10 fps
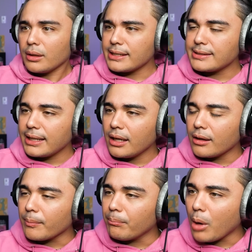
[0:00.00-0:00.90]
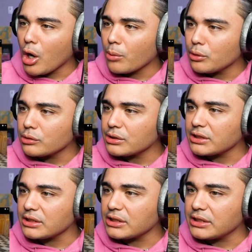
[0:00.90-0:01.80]
Is that a marble
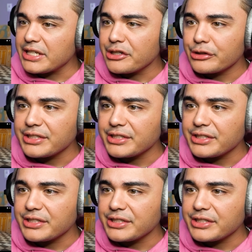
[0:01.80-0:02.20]
sneaker